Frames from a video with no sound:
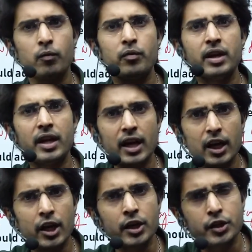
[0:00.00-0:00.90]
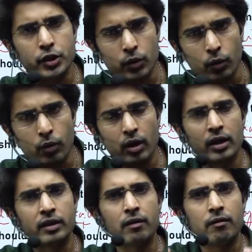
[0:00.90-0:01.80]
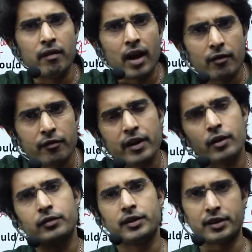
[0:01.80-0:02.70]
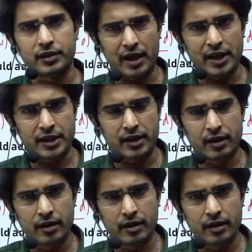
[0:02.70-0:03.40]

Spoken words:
we can ensure the welfare of the society.